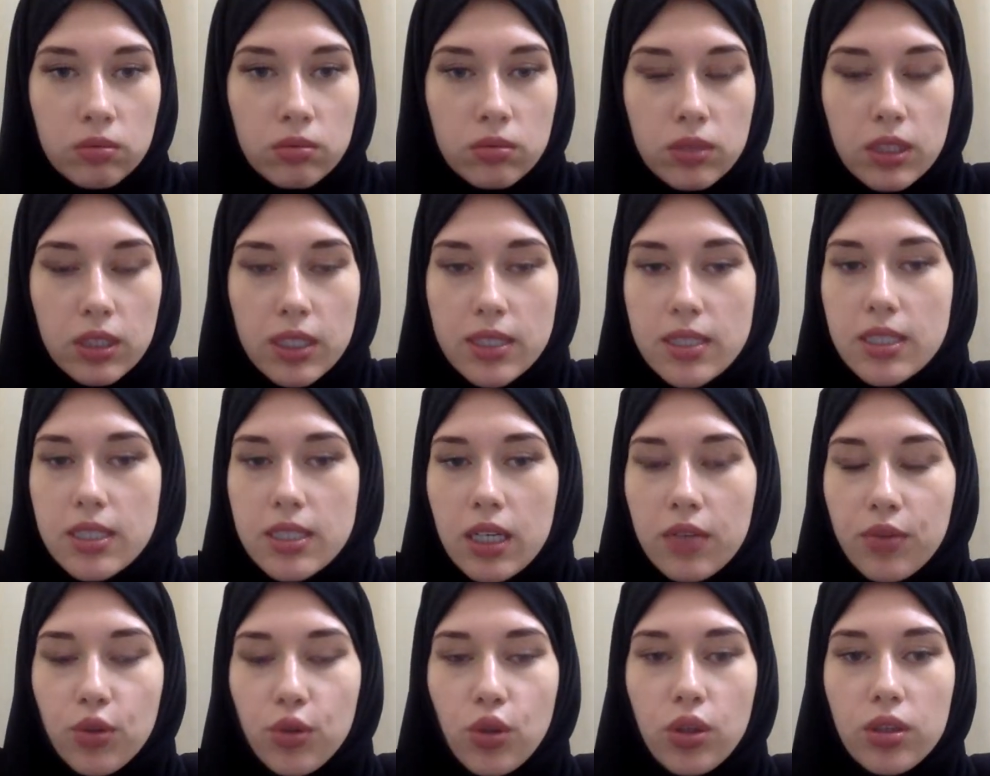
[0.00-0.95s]
Let's say
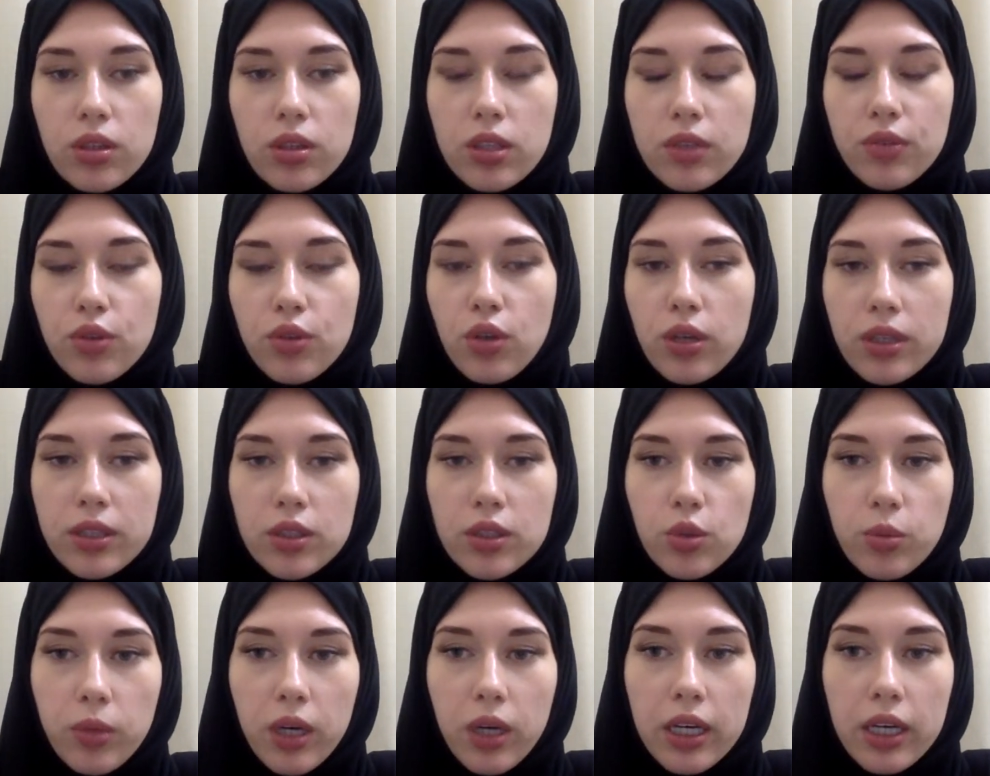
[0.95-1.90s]
if you are in
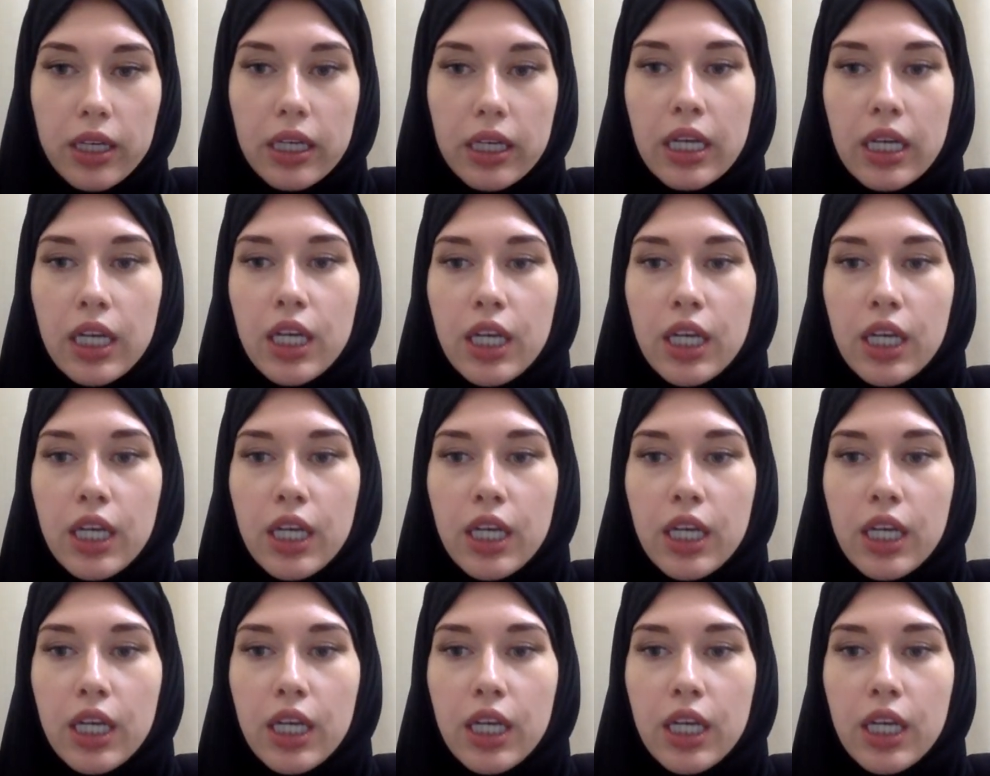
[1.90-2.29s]
Dubai.